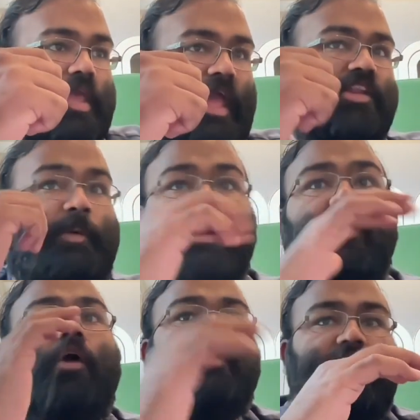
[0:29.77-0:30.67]
And
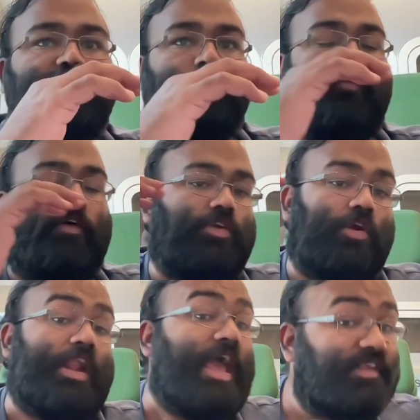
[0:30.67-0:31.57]
depending on the nature of whether
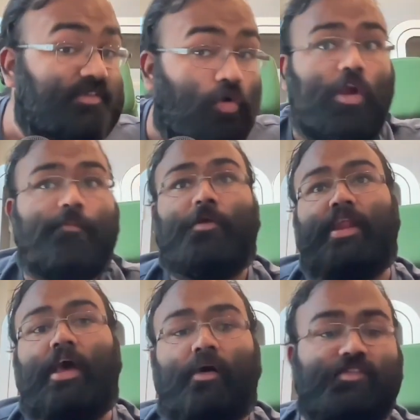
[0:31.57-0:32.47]
you're an S Corp or
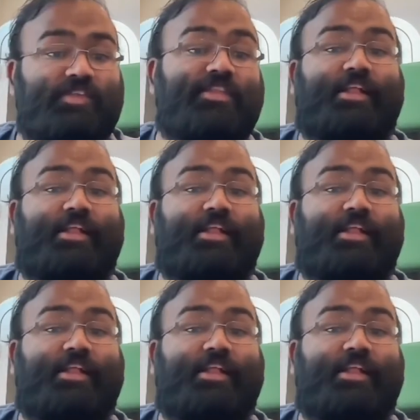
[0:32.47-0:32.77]
an LLC,